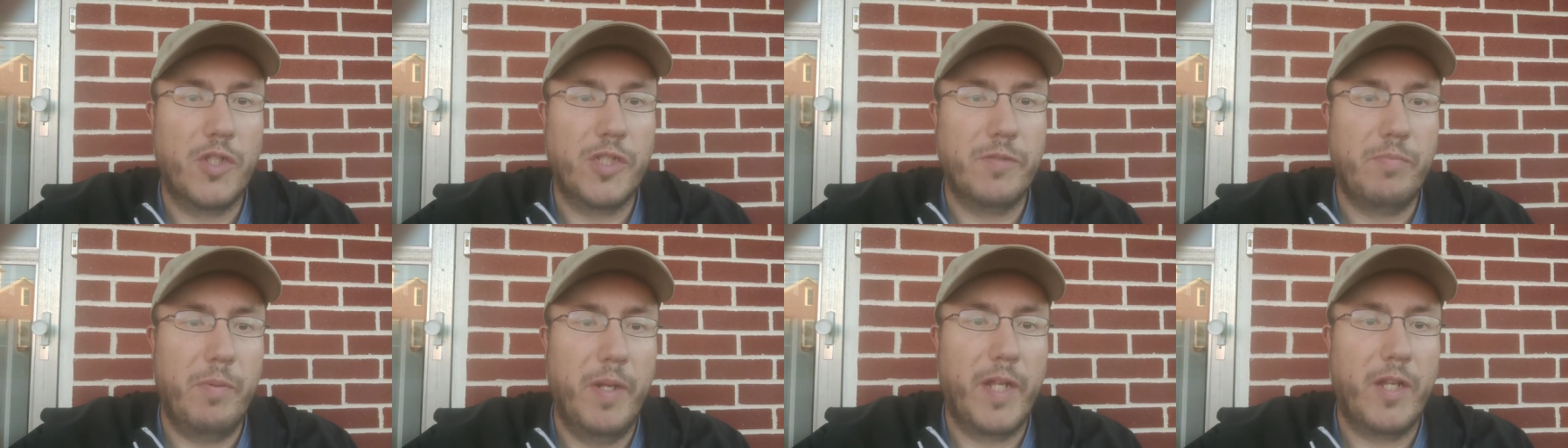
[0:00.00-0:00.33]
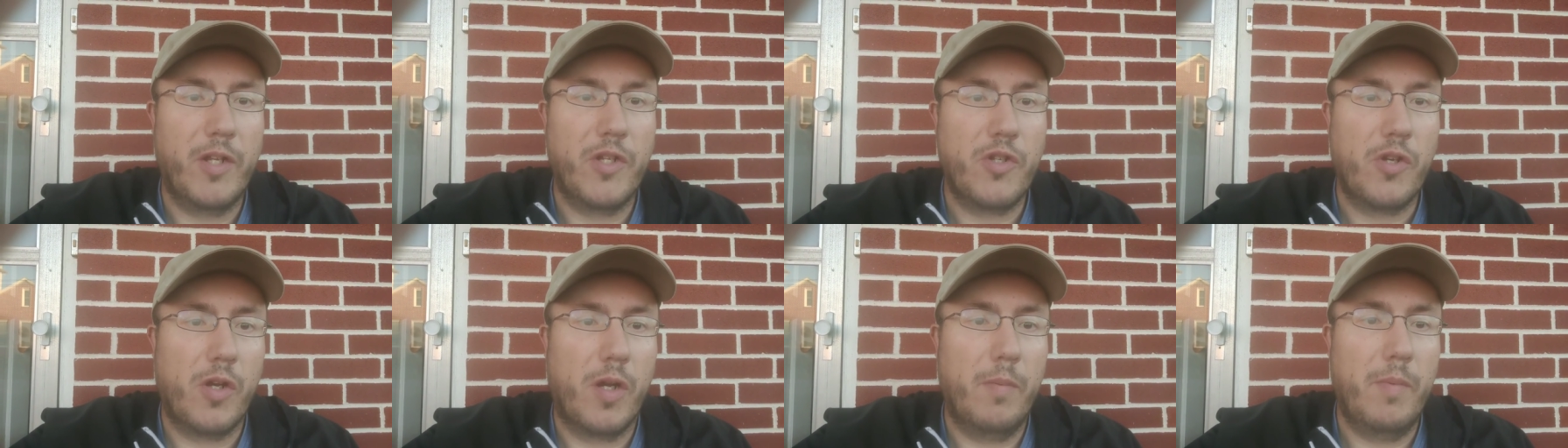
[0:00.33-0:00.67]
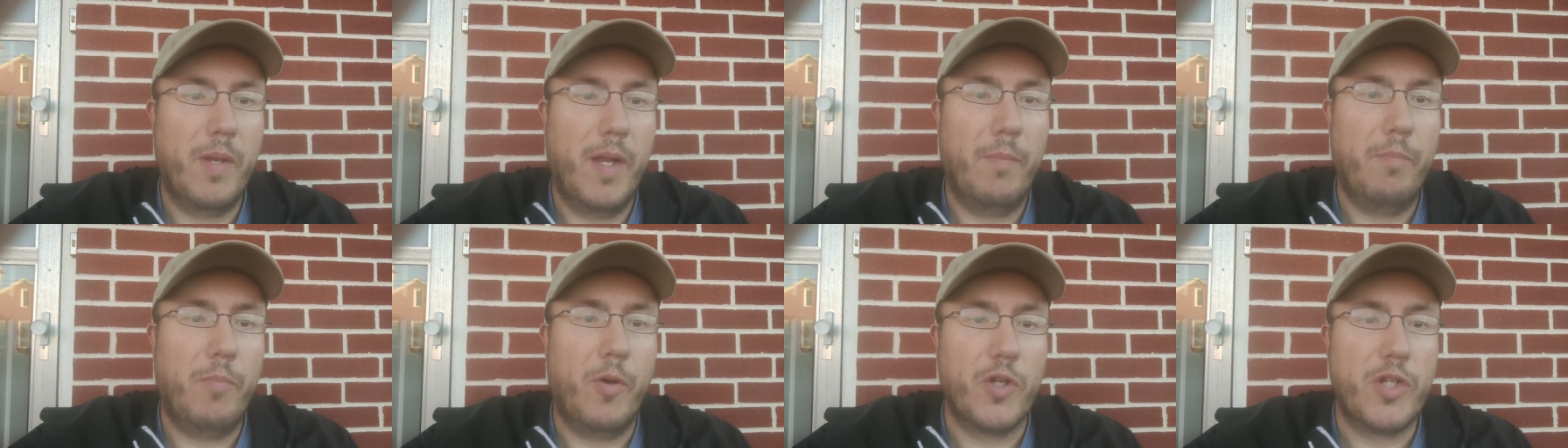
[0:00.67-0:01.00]
just making sure I'm
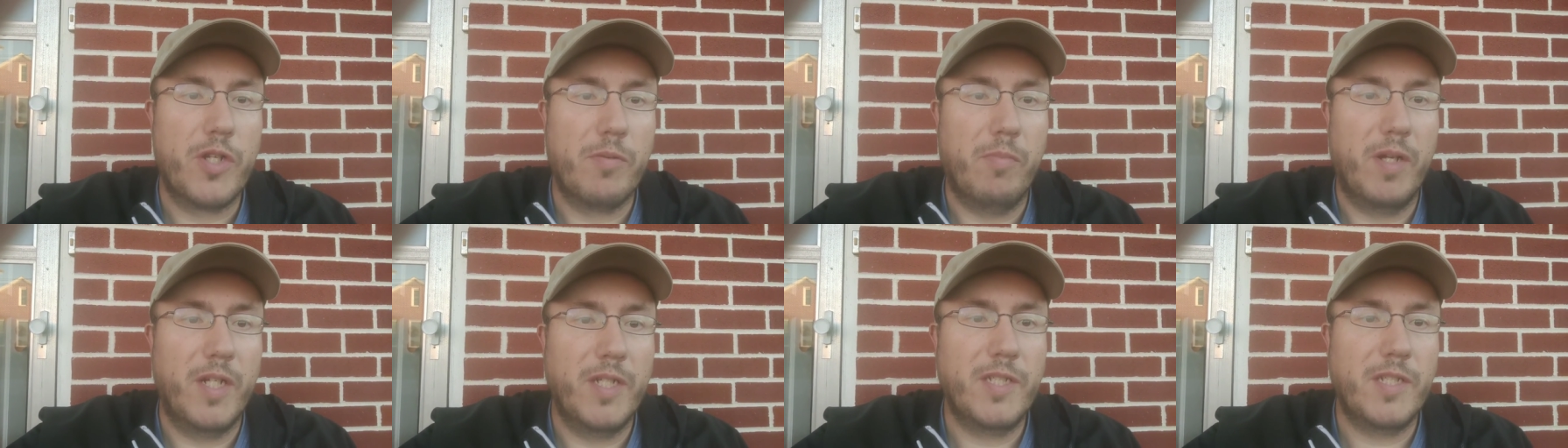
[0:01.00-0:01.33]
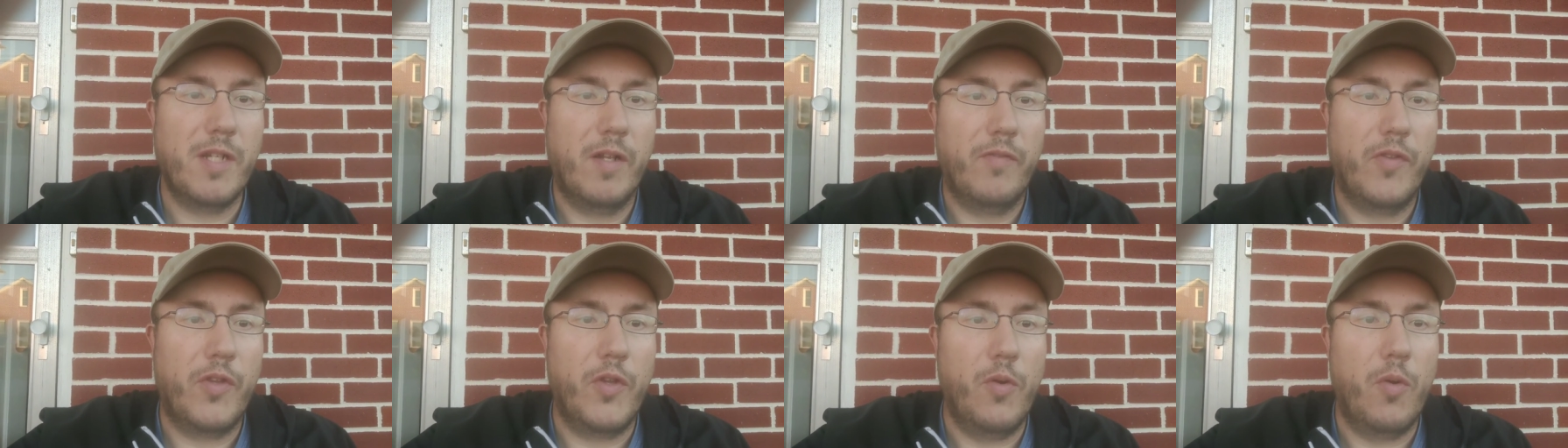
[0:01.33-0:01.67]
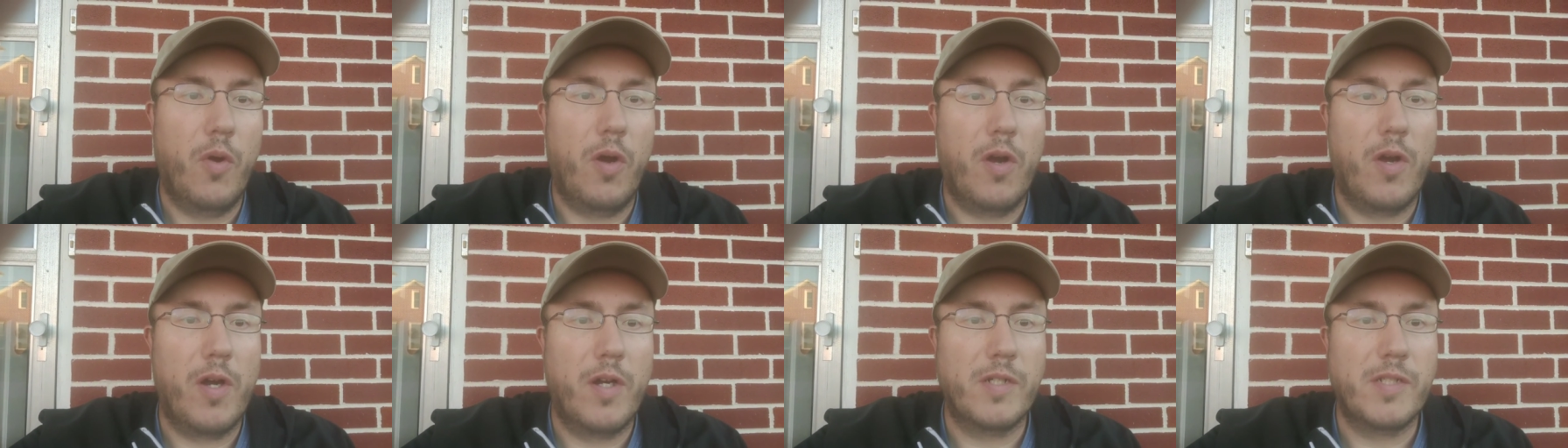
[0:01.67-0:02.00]
not pushing myself
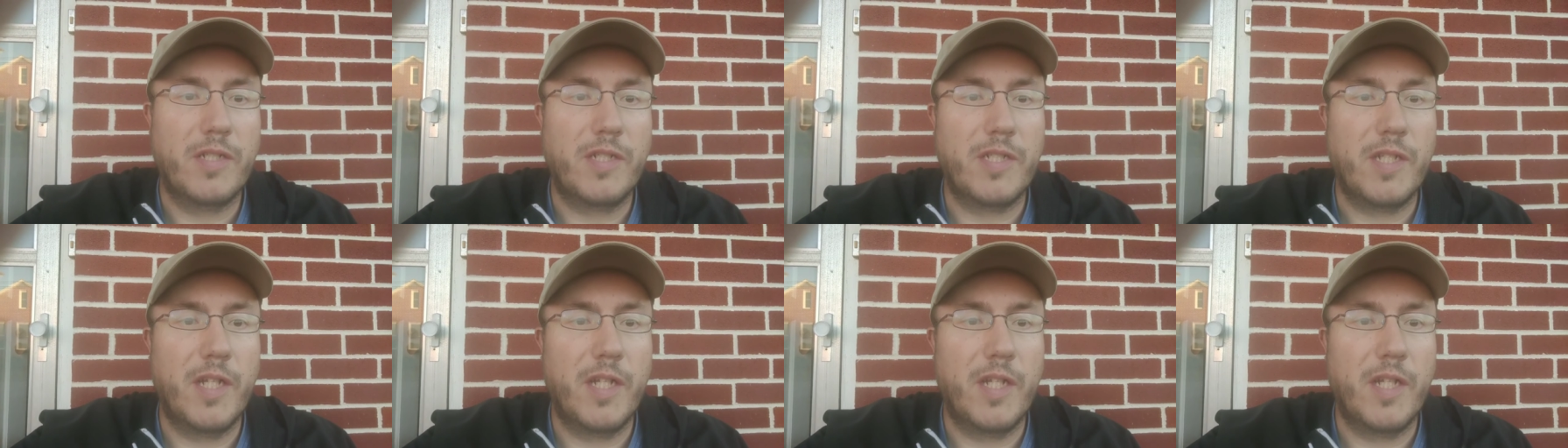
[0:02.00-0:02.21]
too hard.